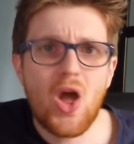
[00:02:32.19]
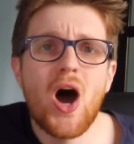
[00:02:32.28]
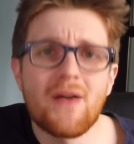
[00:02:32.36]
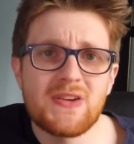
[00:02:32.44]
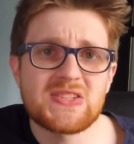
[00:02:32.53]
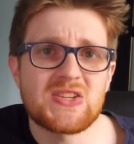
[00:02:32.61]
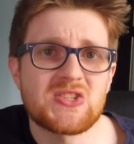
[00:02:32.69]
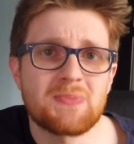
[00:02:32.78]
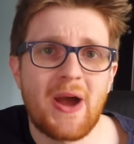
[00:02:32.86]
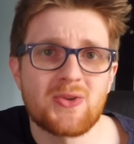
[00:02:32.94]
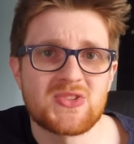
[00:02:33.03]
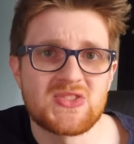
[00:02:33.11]
Obviously,
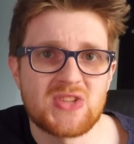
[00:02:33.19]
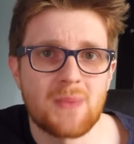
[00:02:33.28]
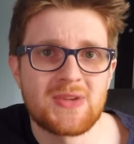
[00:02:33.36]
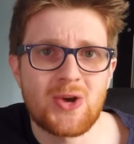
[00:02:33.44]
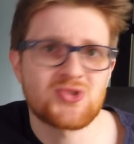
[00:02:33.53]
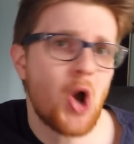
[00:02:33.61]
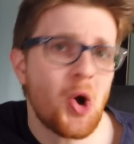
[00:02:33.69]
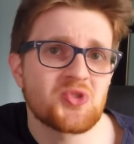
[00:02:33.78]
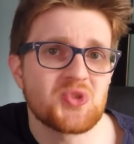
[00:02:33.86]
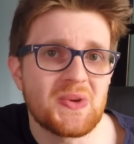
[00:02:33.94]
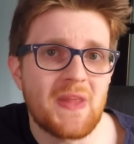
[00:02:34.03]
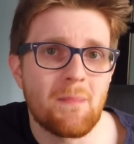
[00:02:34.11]
Spyrals and Subterrors aren't
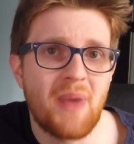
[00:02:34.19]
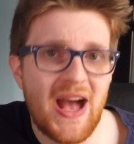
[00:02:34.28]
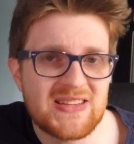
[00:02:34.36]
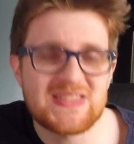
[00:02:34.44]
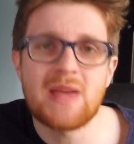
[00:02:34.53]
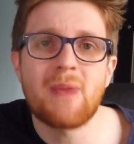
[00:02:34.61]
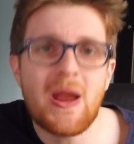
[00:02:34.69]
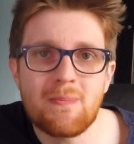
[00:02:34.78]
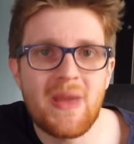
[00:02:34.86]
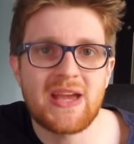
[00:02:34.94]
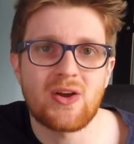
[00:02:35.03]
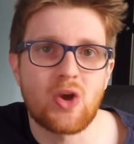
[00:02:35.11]
doing the best. They might
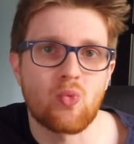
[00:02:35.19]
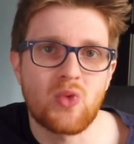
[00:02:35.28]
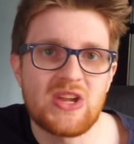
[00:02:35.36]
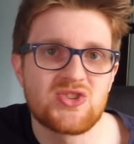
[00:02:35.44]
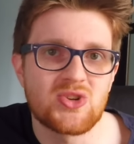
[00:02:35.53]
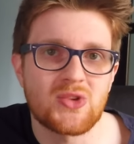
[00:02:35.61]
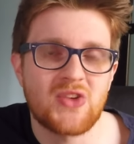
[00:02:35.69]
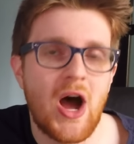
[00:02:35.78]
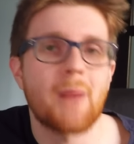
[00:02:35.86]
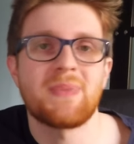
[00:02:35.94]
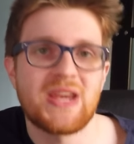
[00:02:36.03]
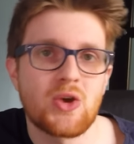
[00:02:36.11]
make like a regional
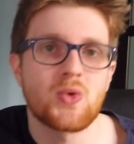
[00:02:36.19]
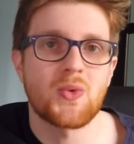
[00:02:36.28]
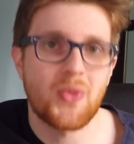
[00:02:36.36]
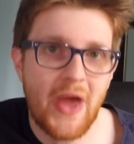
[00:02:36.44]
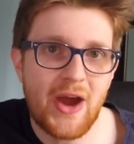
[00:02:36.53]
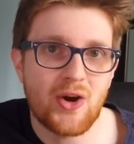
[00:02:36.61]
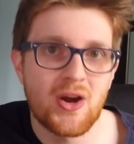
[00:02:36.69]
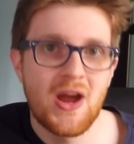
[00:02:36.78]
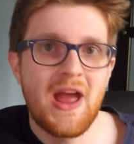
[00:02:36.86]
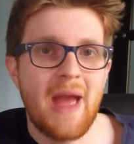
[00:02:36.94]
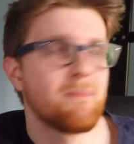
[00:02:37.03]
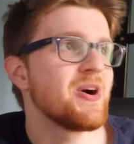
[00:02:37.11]
top here or there,
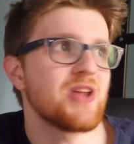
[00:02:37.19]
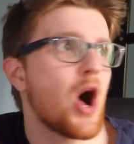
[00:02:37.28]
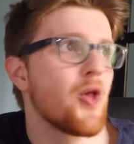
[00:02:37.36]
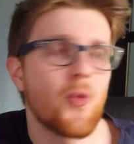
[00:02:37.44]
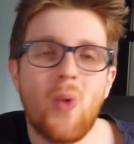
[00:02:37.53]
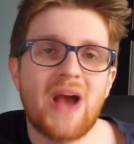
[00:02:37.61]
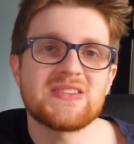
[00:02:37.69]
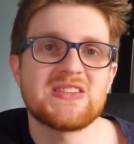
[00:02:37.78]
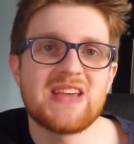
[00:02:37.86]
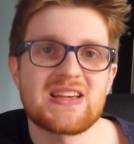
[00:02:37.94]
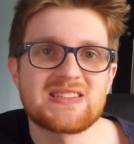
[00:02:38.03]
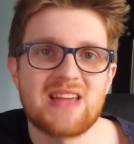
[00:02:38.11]
but on the
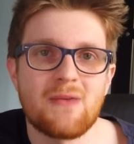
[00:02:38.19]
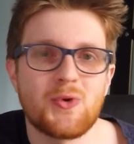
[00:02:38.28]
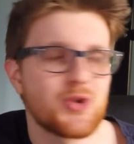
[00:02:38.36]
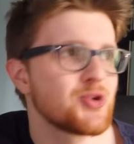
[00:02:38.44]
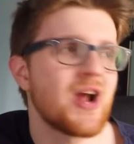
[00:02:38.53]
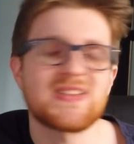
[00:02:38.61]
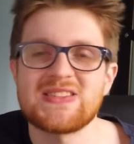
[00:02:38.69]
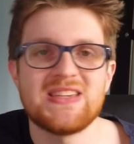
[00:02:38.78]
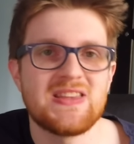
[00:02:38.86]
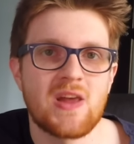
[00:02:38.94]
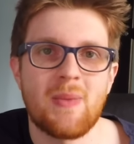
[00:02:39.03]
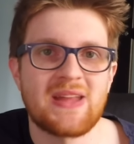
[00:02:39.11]
YCS level, you're not
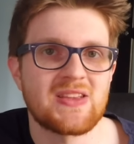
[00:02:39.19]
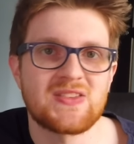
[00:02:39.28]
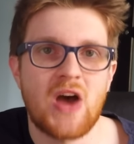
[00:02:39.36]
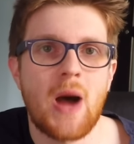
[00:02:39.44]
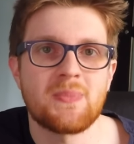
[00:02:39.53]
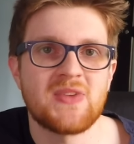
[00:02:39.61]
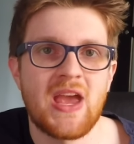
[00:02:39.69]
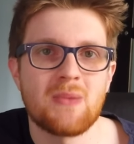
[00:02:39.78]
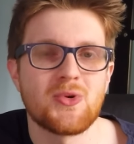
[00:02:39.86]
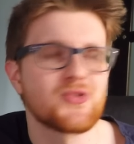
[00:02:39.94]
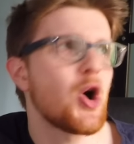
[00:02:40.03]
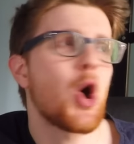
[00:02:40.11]
seeing them at the top
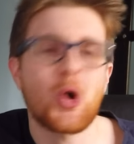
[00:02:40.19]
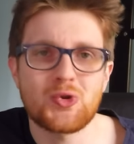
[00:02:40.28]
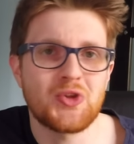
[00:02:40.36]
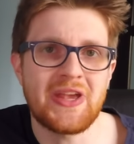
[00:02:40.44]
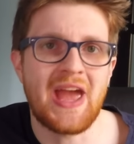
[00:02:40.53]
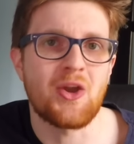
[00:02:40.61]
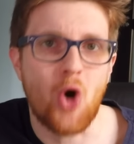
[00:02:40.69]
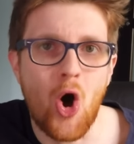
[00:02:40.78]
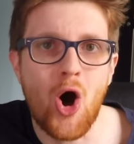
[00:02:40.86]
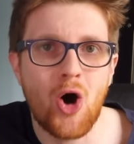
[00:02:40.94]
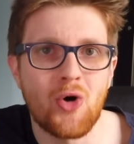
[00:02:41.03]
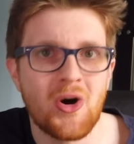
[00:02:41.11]
tables hardly at
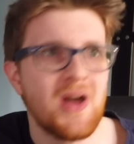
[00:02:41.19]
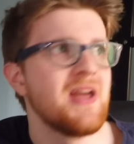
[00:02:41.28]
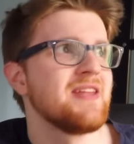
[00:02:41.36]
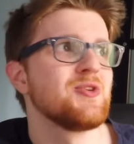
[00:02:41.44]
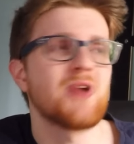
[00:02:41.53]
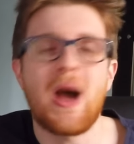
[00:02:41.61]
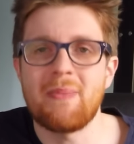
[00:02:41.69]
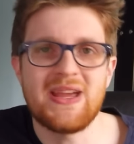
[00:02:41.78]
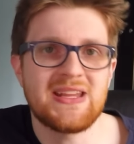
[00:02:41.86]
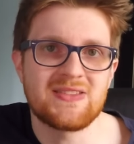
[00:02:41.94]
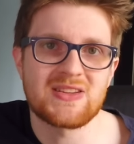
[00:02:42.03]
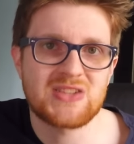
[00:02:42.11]
all. They're not
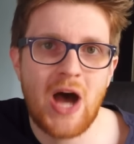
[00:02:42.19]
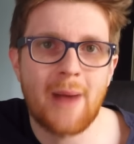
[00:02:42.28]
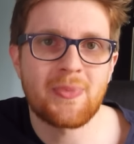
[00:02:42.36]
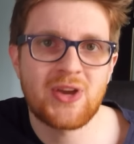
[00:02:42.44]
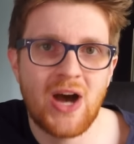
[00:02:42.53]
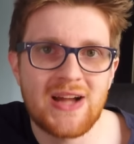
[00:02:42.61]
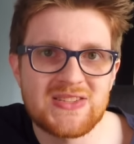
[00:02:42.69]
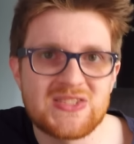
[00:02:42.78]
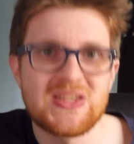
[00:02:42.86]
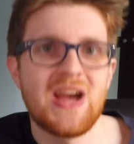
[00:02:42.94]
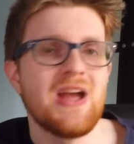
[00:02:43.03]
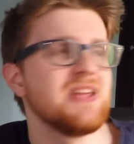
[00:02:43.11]
making the top
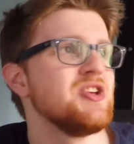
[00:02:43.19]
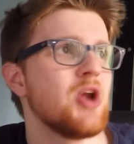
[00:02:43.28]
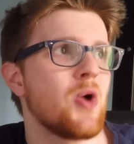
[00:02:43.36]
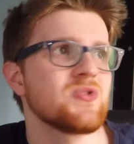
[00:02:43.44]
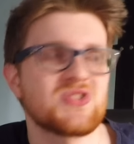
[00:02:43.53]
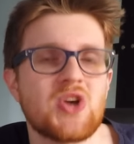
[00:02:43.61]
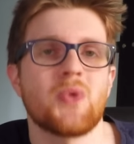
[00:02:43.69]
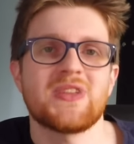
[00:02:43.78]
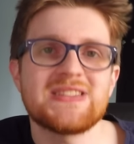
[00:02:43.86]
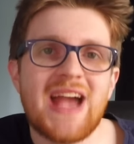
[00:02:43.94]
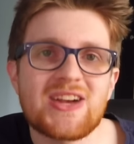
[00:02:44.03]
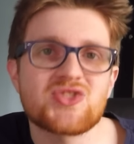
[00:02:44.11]
cuts, you know, so the
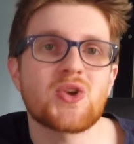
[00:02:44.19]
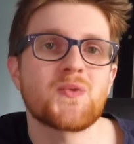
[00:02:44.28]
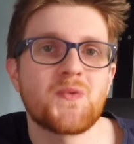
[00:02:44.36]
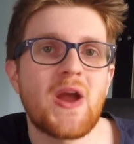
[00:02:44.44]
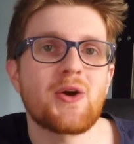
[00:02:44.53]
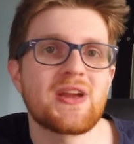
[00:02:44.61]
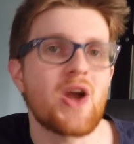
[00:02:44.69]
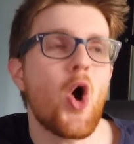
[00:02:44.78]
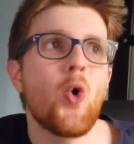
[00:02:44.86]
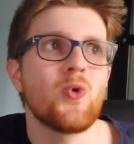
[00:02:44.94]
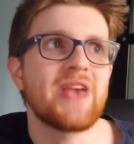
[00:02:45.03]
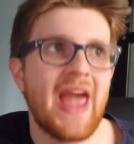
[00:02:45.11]
decks are faring
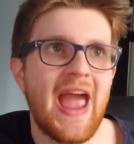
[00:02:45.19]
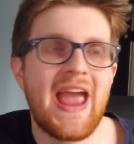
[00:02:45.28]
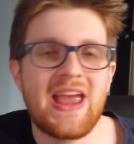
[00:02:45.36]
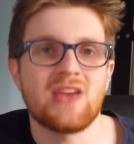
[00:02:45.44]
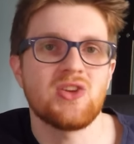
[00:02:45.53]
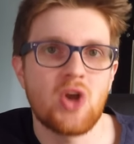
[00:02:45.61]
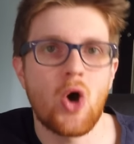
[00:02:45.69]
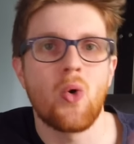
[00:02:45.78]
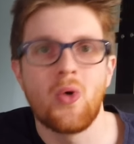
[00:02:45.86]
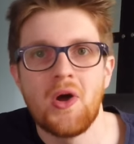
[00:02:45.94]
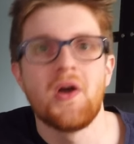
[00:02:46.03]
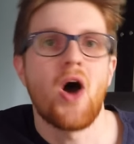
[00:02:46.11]
okay, you
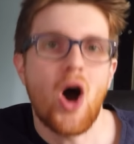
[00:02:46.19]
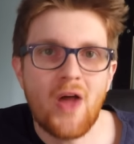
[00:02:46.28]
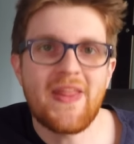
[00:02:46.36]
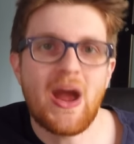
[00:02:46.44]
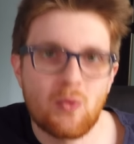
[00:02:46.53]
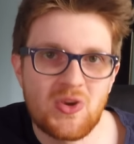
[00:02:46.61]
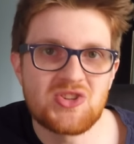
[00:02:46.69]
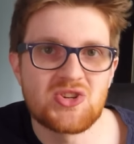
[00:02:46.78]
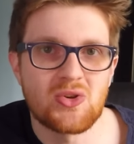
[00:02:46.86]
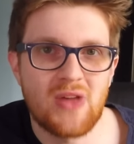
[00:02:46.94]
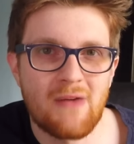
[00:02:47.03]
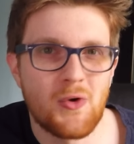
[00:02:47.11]
know, on that
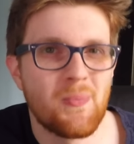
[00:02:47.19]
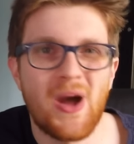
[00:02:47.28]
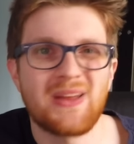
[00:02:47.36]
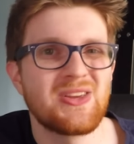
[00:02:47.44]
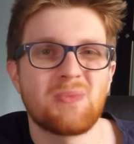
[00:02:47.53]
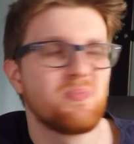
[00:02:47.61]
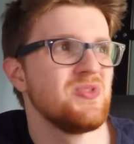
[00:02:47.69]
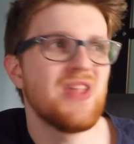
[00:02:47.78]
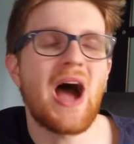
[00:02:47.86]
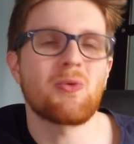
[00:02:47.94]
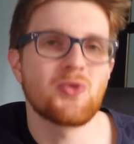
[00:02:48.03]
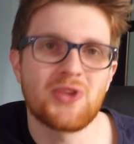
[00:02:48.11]
regional level, but
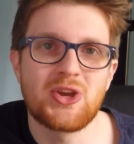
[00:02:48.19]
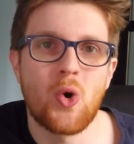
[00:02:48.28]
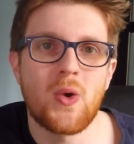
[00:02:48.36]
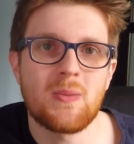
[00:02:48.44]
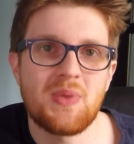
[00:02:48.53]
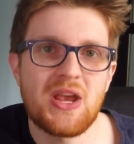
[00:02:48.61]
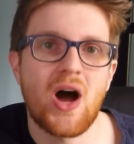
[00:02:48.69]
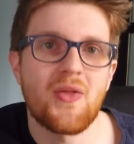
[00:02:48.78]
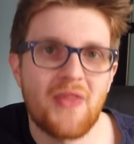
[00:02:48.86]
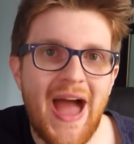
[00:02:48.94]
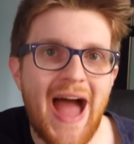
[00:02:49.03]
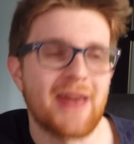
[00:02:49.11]
not really going
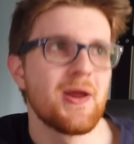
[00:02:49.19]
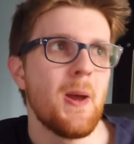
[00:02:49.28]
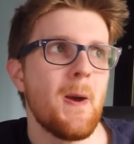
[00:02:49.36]
beyond that.